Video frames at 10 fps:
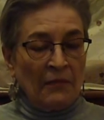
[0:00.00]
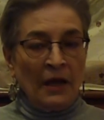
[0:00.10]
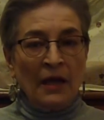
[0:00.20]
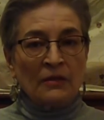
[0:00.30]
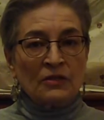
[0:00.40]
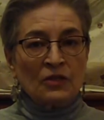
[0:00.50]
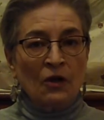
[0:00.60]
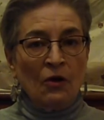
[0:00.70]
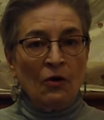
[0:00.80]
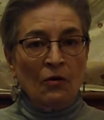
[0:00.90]
And
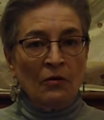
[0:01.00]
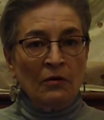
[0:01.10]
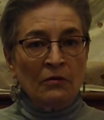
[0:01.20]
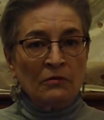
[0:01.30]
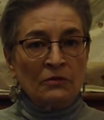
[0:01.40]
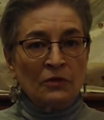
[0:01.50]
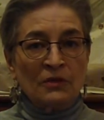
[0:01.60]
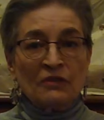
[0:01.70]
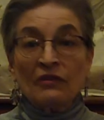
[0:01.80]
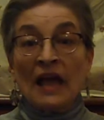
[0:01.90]
so
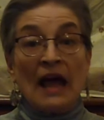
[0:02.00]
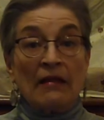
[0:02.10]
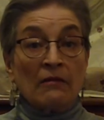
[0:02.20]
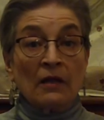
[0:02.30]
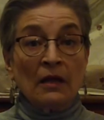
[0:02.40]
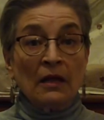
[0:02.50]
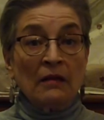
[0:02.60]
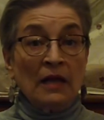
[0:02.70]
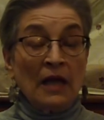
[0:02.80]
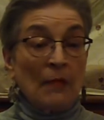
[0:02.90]
it's a gathering,
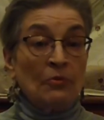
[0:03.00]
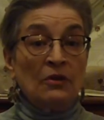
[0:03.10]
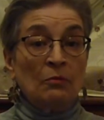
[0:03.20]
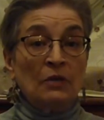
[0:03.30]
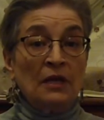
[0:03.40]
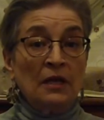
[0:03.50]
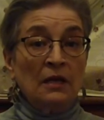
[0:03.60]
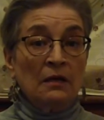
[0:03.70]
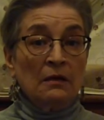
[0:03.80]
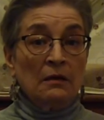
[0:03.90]
and they happen to be
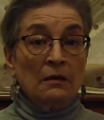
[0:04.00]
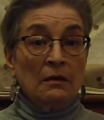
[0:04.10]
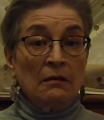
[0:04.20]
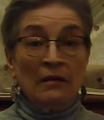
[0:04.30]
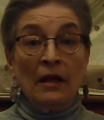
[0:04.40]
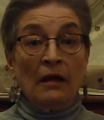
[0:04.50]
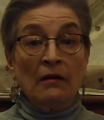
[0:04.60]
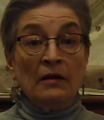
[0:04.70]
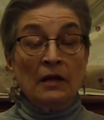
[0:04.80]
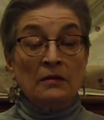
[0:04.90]
there,
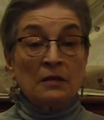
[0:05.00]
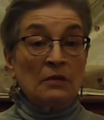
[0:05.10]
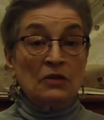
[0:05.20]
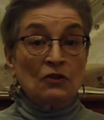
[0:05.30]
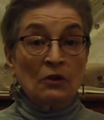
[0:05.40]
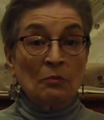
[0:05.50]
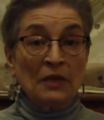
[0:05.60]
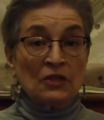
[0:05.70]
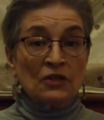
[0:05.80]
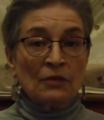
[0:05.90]
and somebody took a
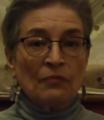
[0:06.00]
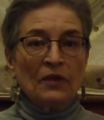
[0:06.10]
picture.